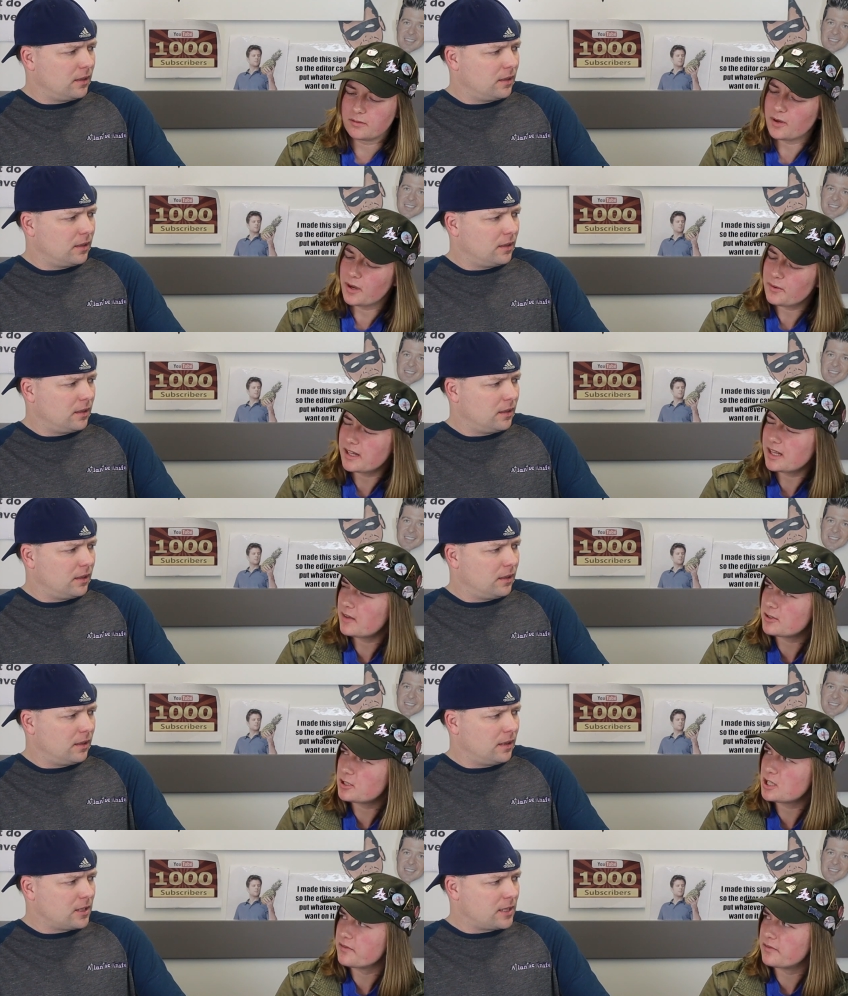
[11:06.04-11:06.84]
Speaker 1: Why would it
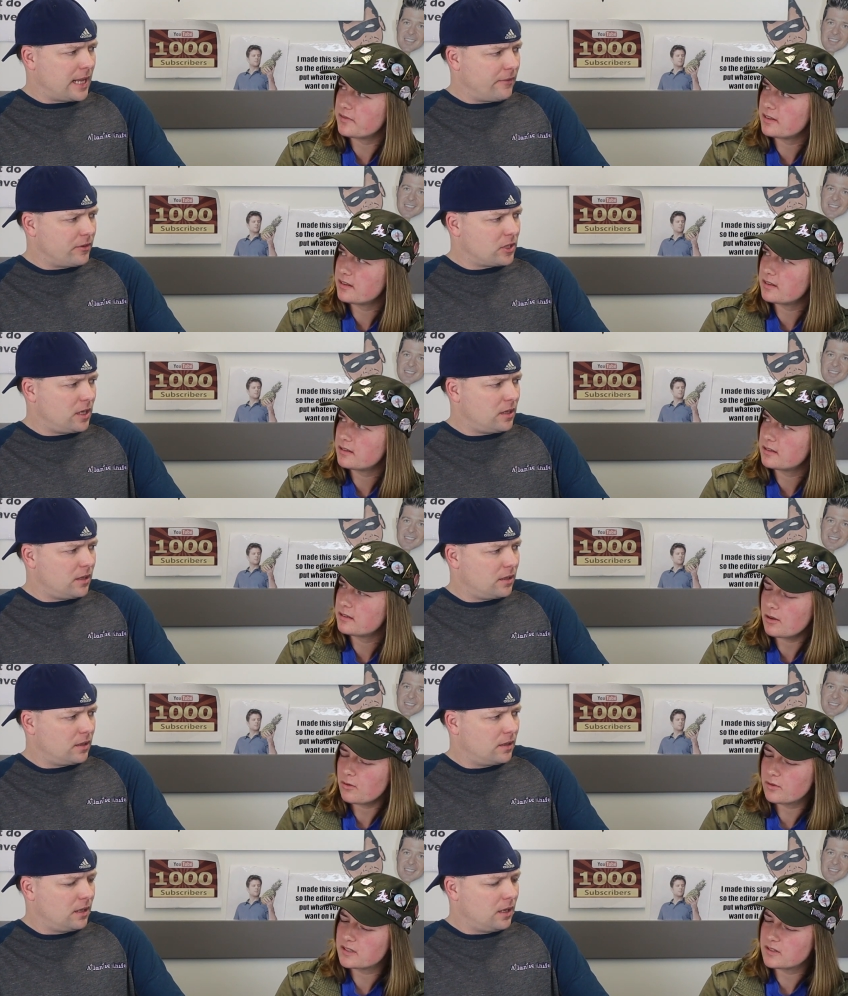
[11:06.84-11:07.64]
have
Speaker 2: a sheath? Does it have a sheath?
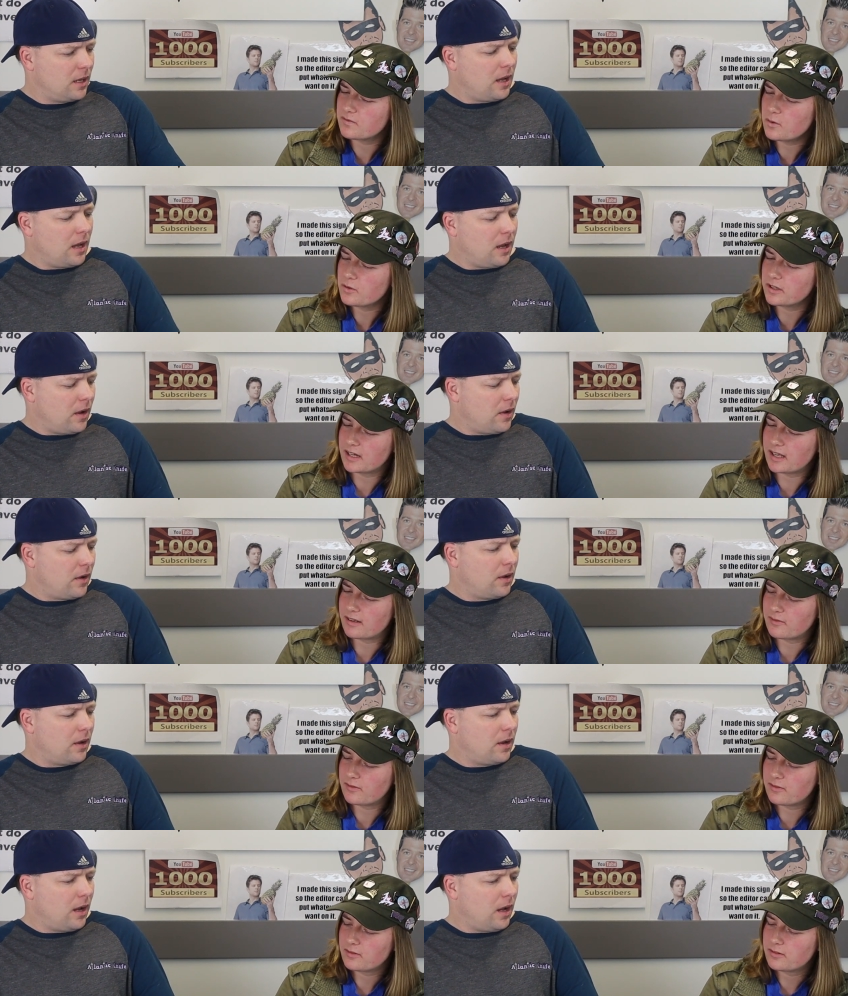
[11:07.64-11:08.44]
No, it's a folding knife.
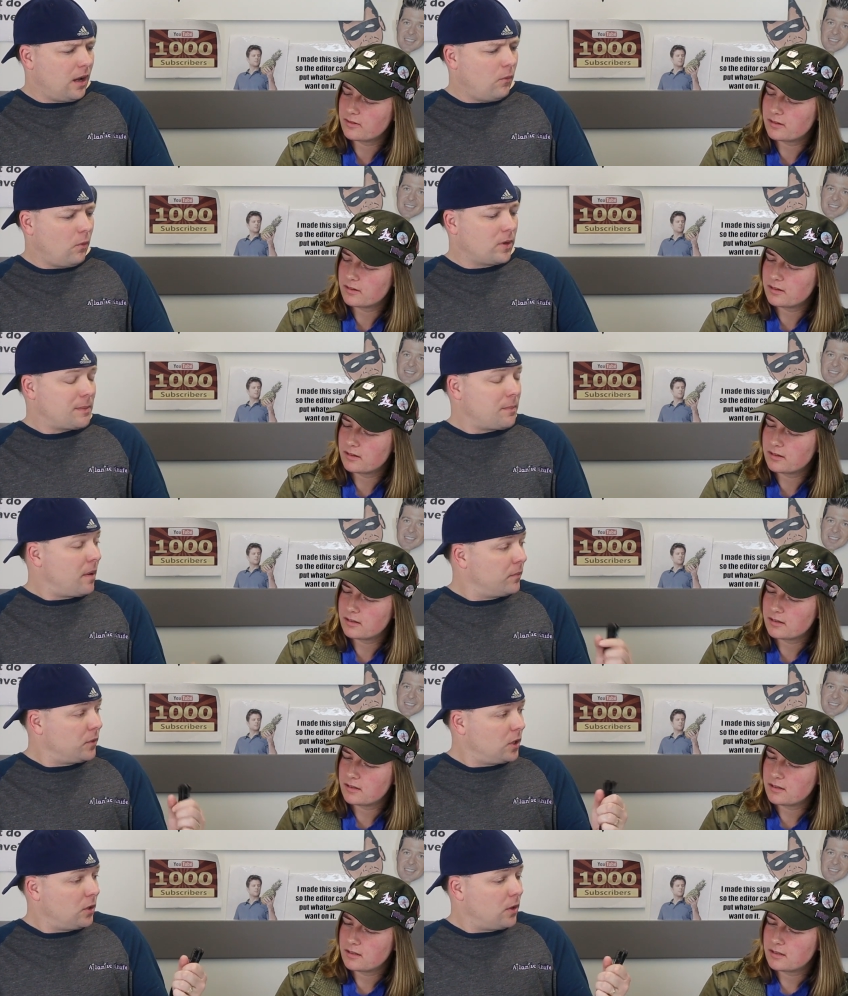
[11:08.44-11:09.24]
Well, some
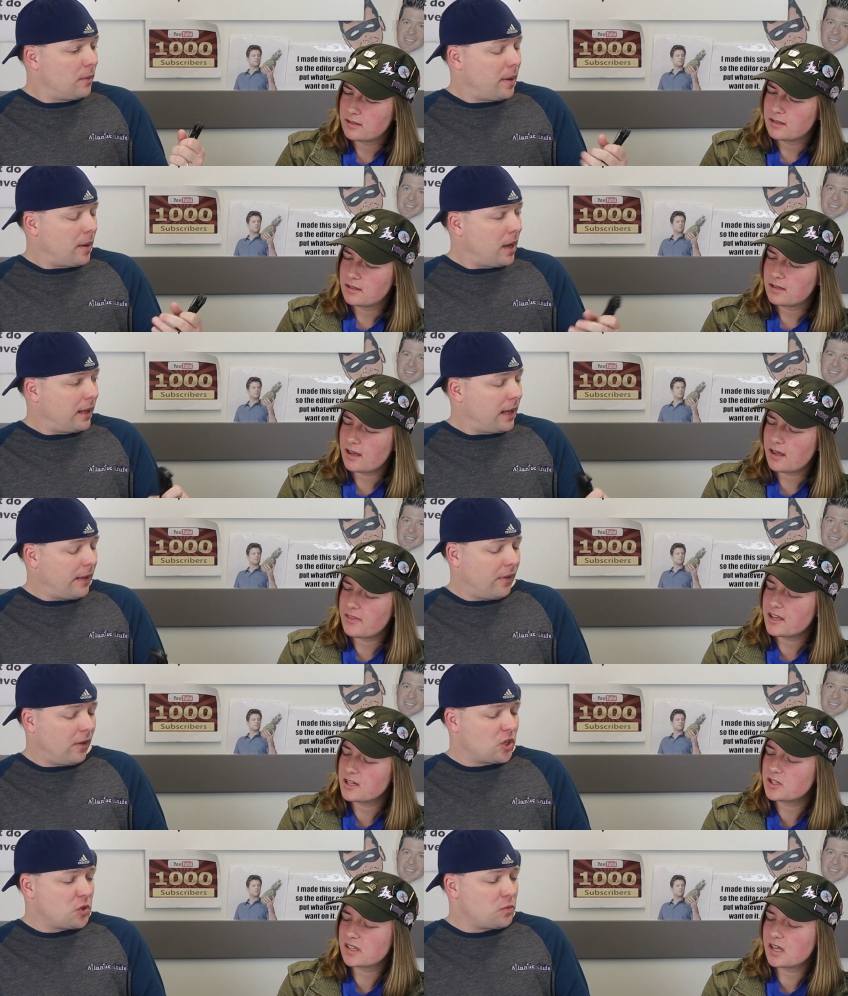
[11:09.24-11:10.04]
of them do. I,
Speaker 1: I, I
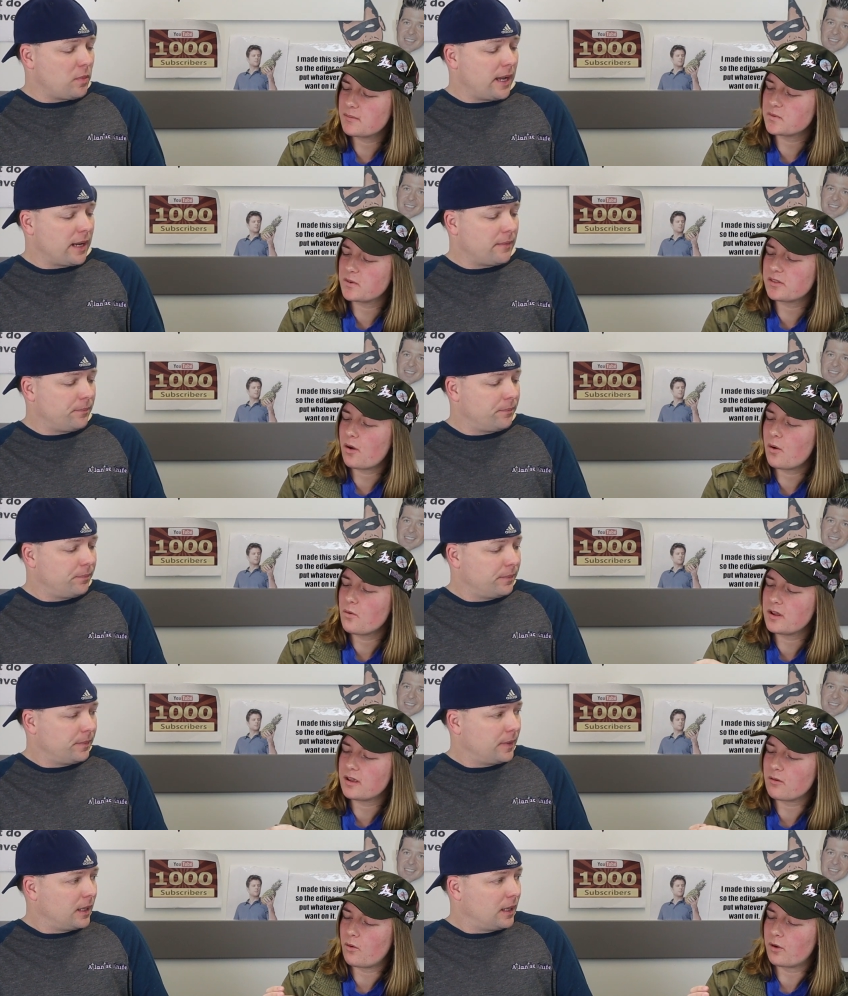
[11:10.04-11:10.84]
think it just comes might, with
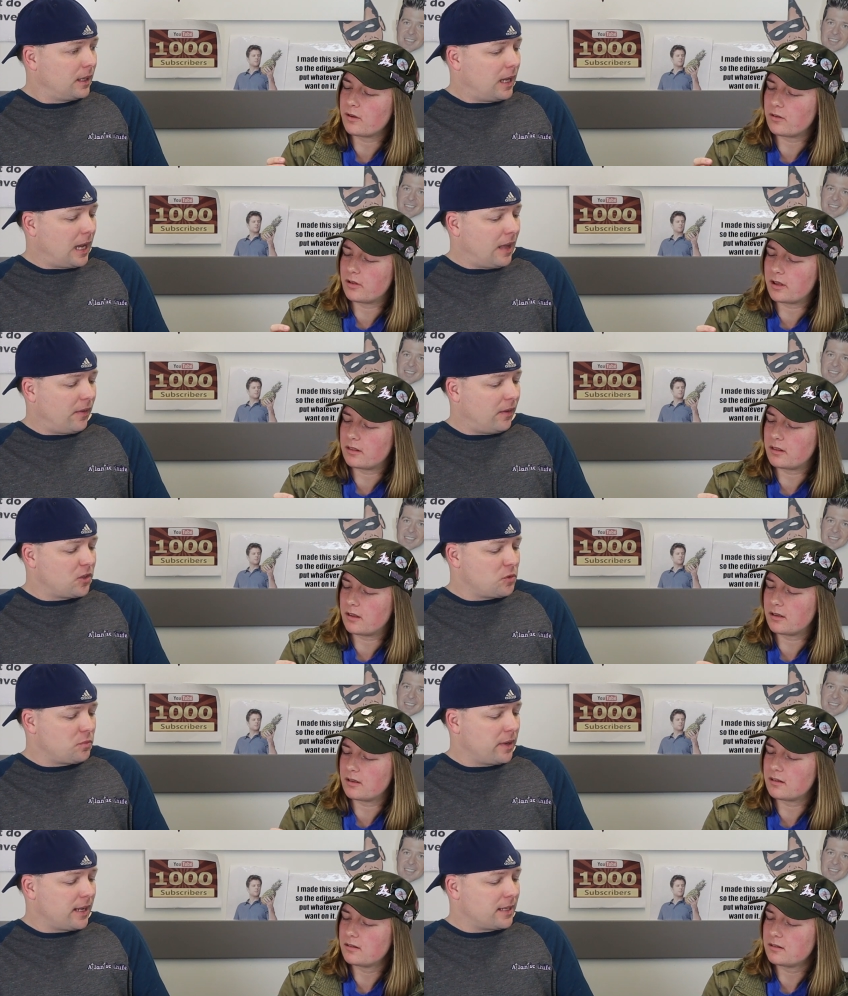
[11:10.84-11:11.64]
honing oil,
Speaker 2: I, I thought
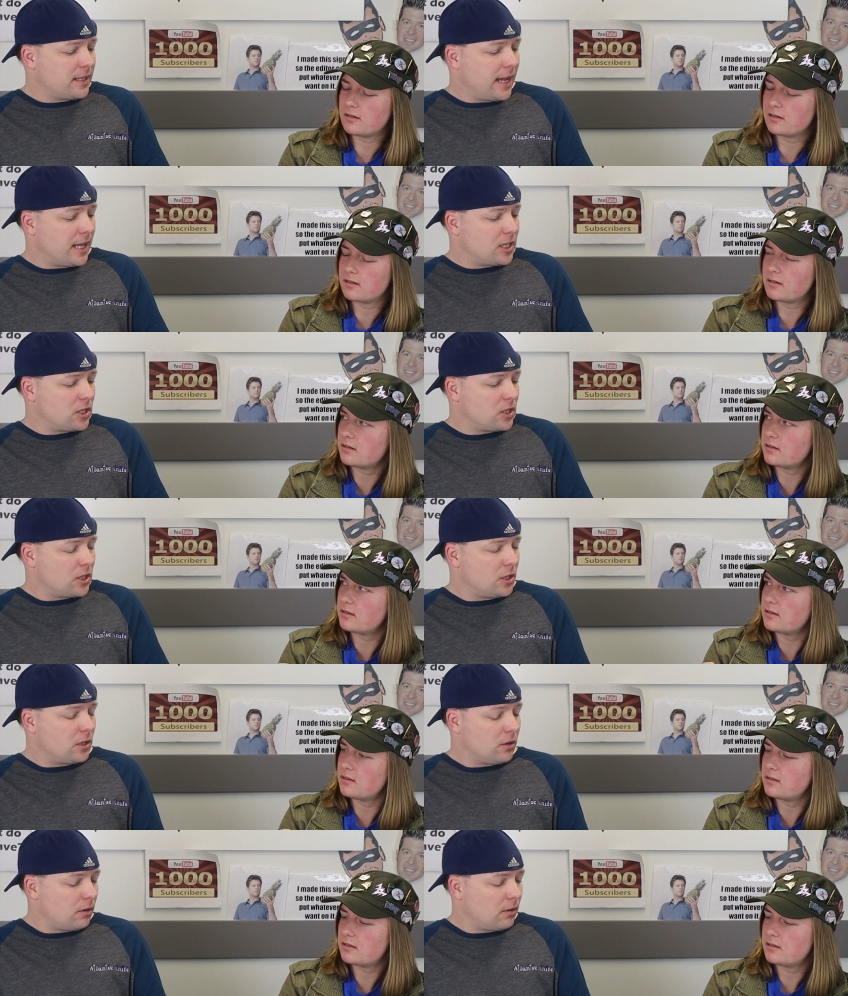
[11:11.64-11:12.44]
think. you might attach it
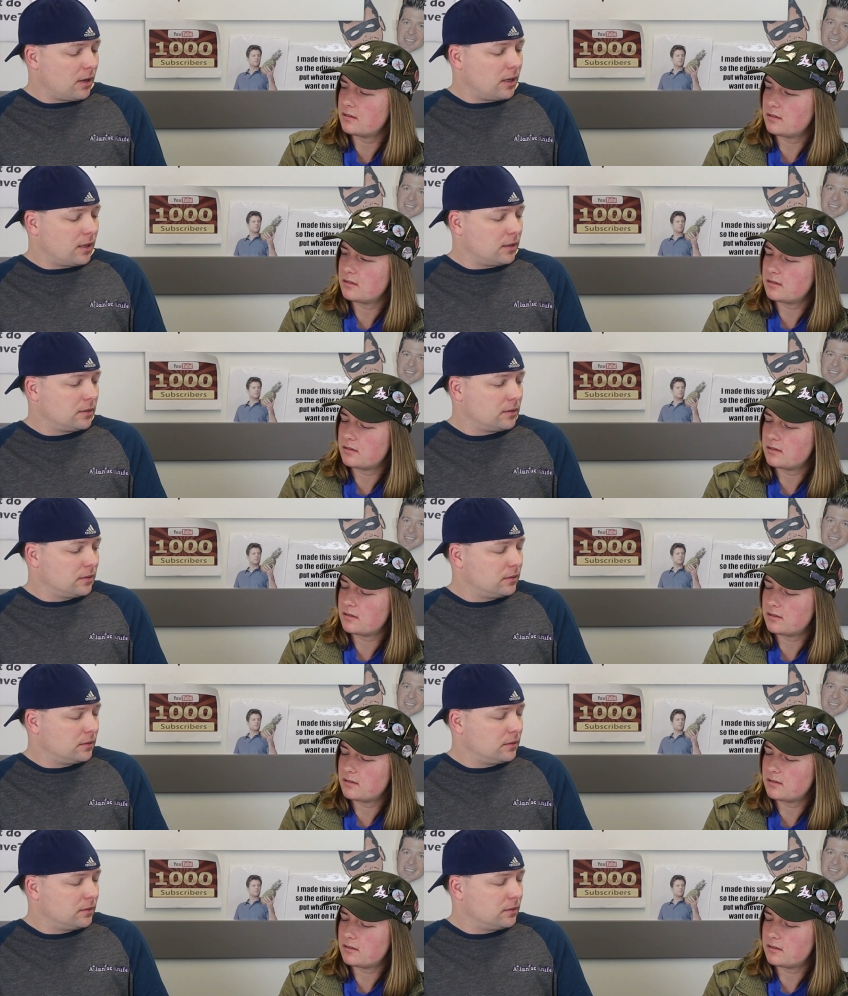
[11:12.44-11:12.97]
to your, uh...